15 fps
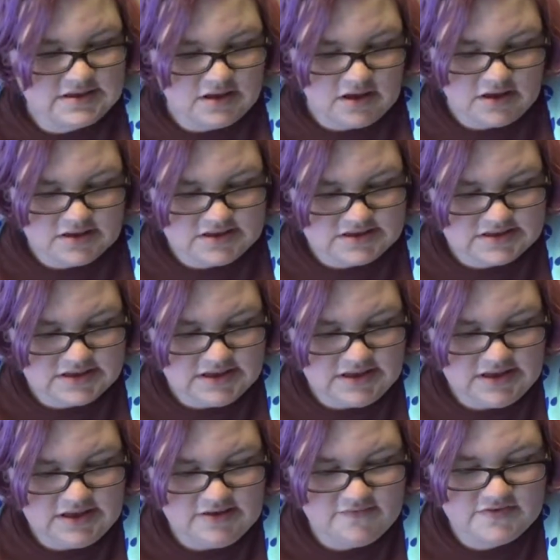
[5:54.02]
card
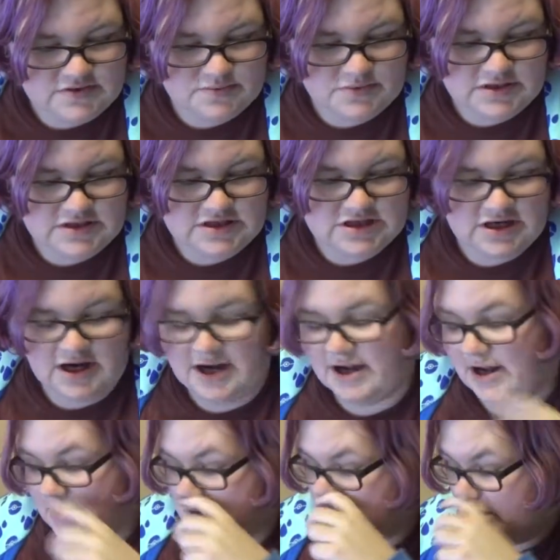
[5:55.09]
sleeves, which I
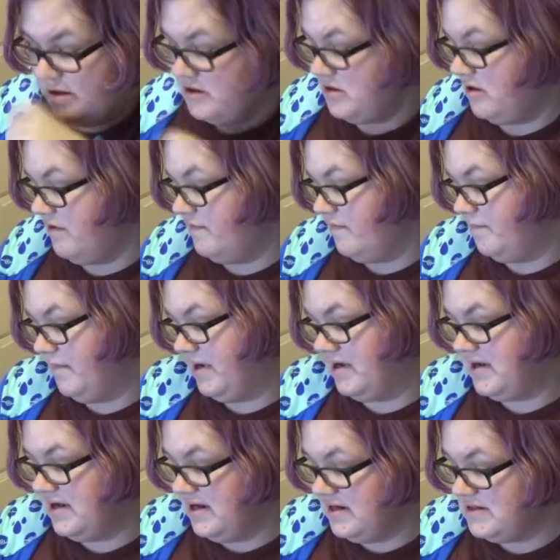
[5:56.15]
got Charizard from my
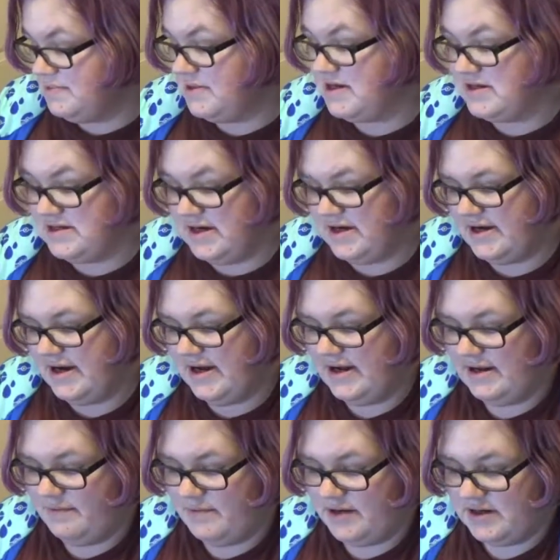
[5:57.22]
kids because they had
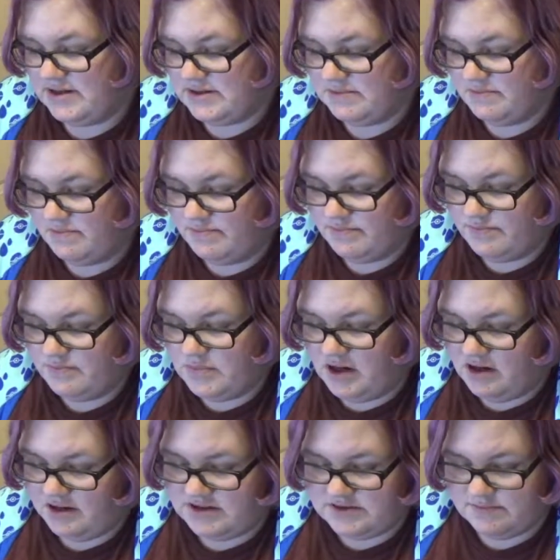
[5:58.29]
it. We got some
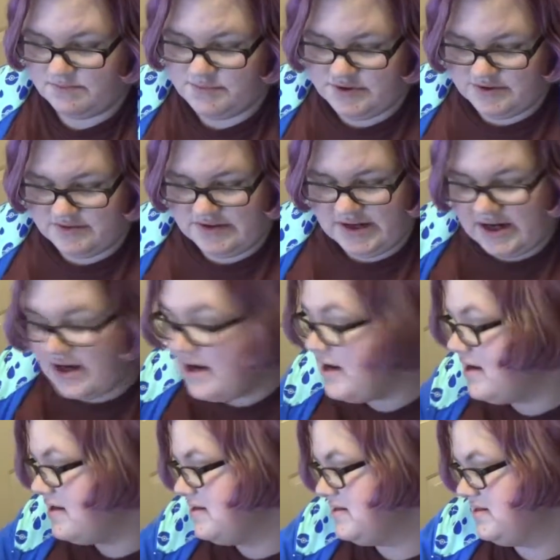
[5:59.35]
awesome blue
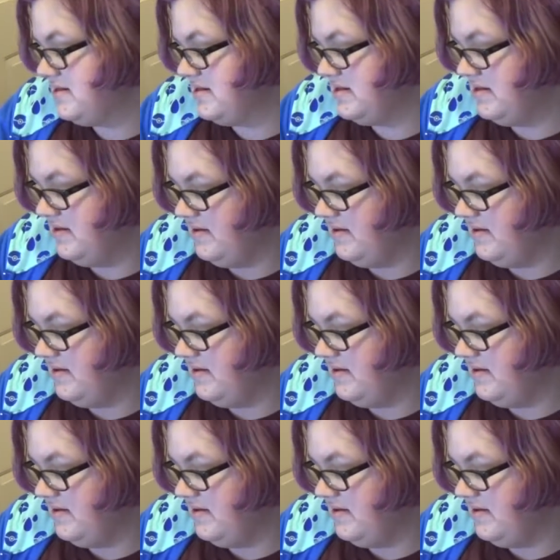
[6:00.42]
dice.